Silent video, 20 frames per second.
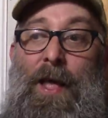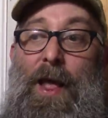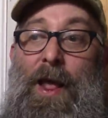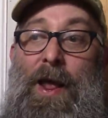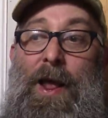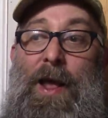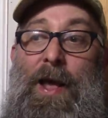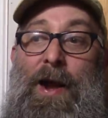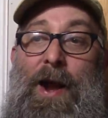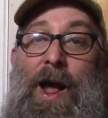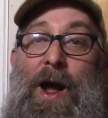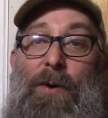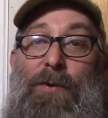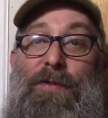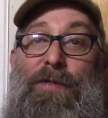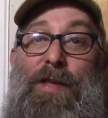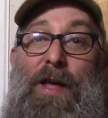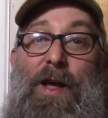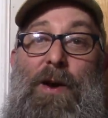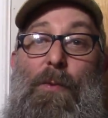And I
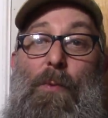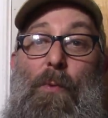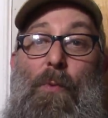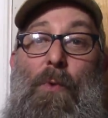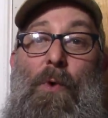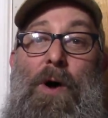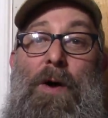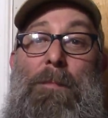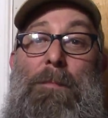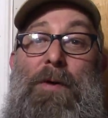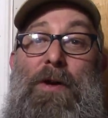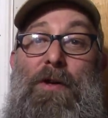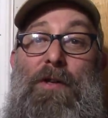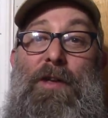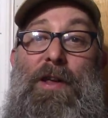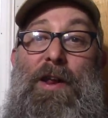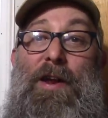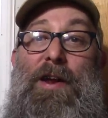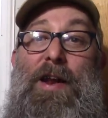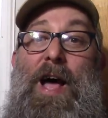was at
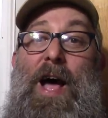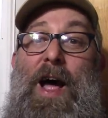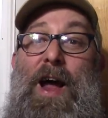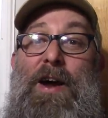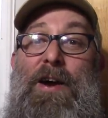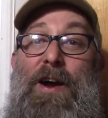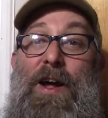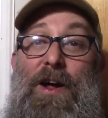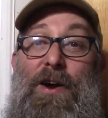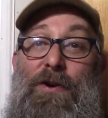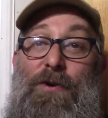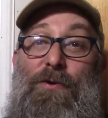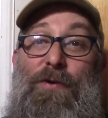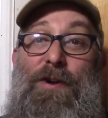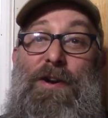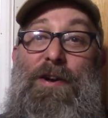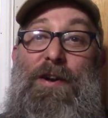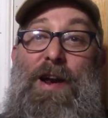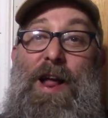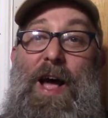
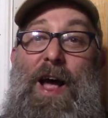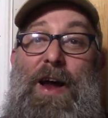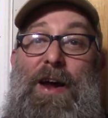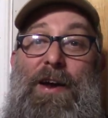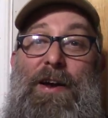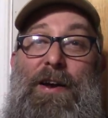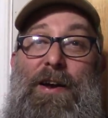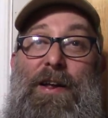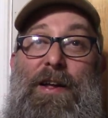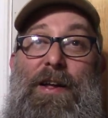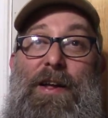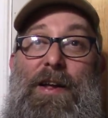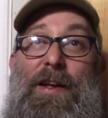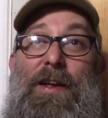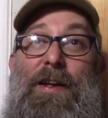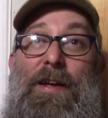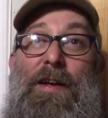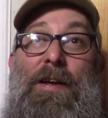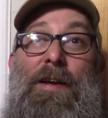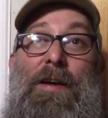
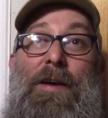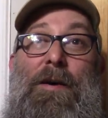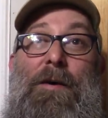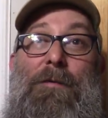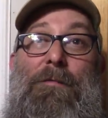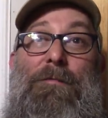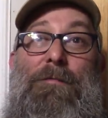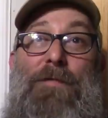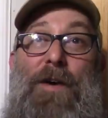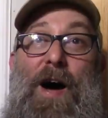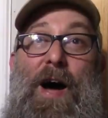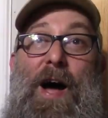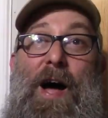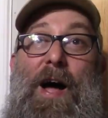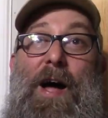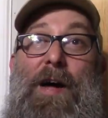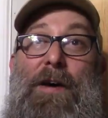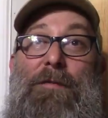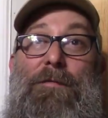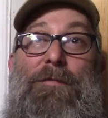
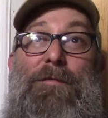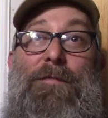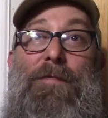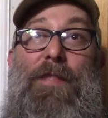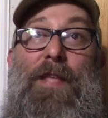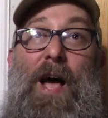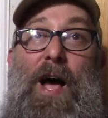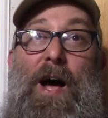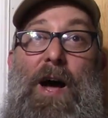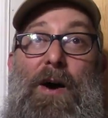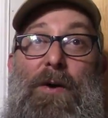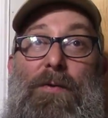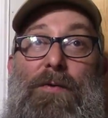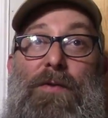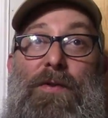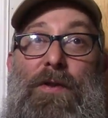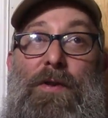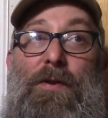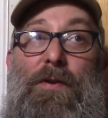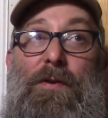
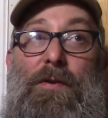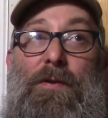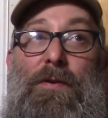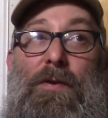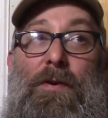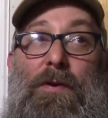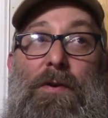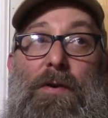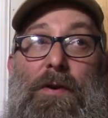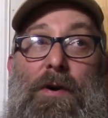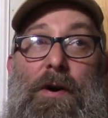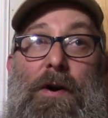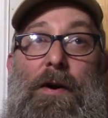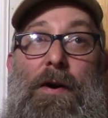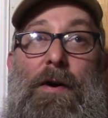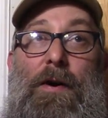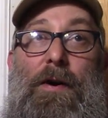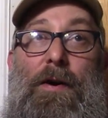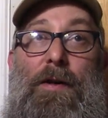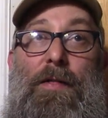1,995,000
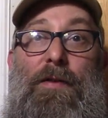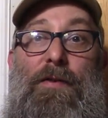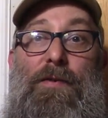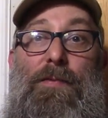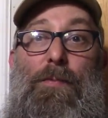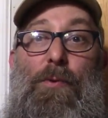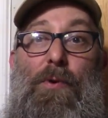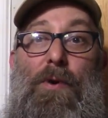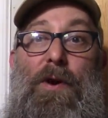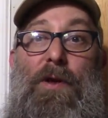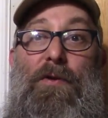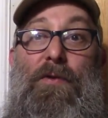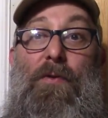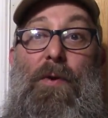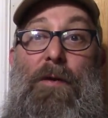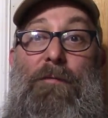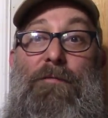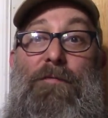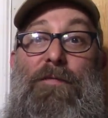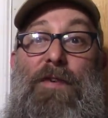uh, this morning.
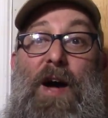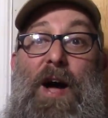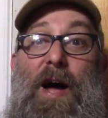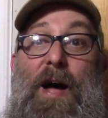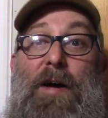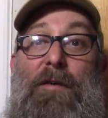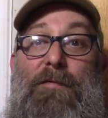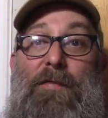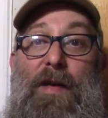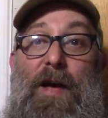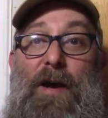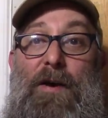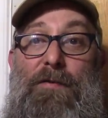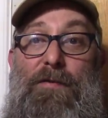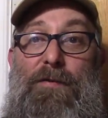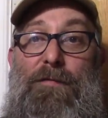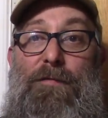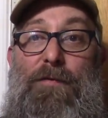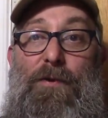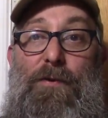So I'm
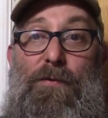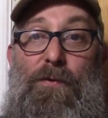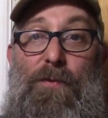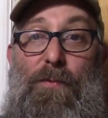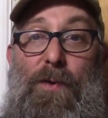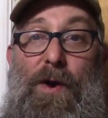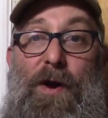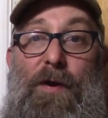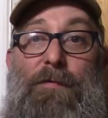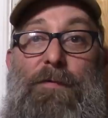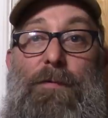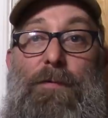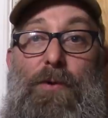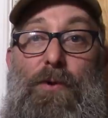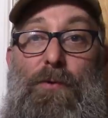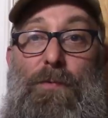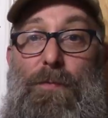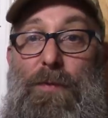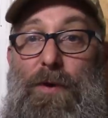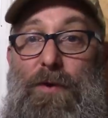5,000 views away from
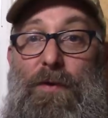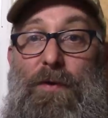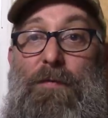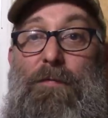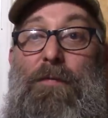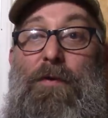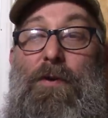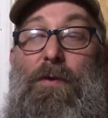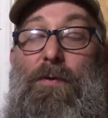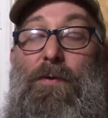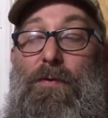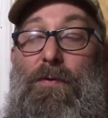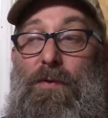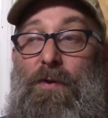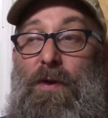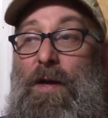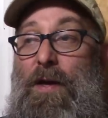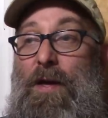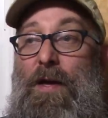2 million views.